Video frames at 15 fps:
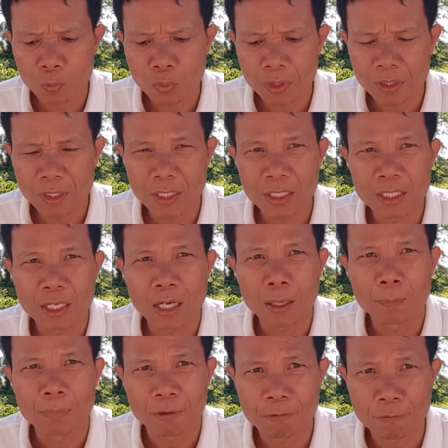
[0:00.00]
with the
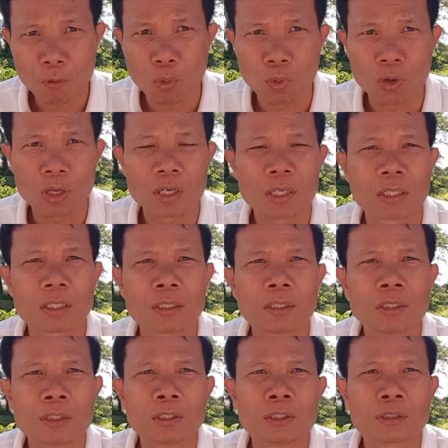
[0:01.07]
before.
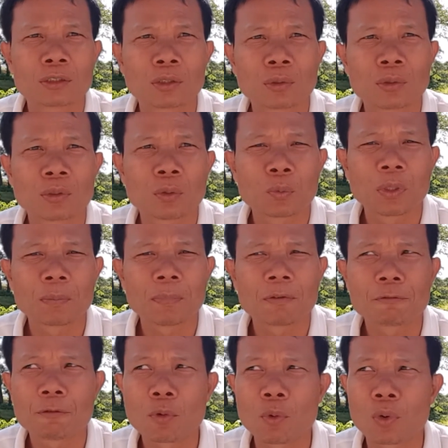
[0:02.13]
So the word
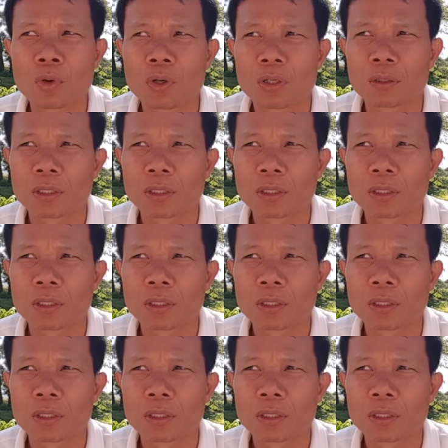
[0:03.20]
before,